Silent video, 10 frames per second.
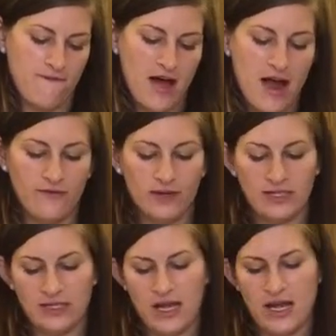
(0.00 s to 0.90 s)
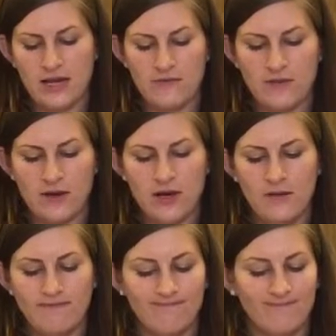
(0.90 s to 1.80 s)
5, looks like,
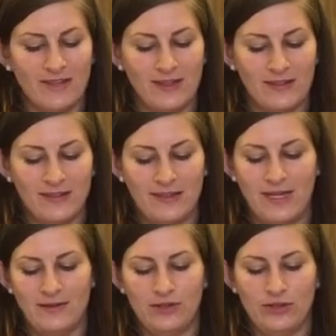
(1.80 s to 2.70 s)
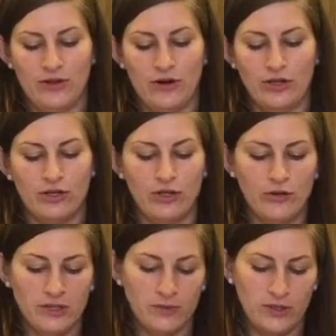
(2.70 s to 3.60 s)
oh, see, it started
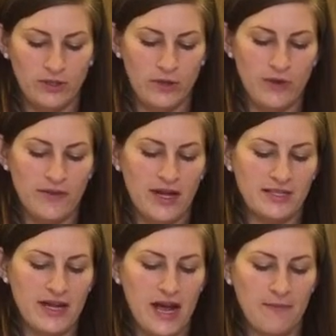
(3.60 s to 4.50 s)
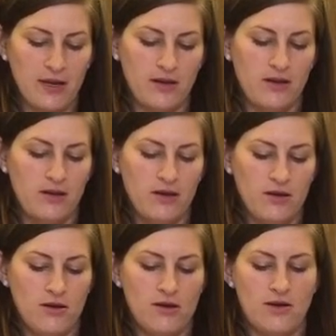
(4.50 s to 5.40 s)
closing. We don't want that to happen.
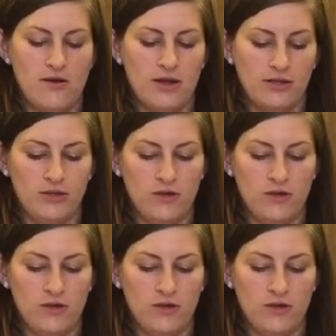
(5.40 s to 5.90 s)
All right, so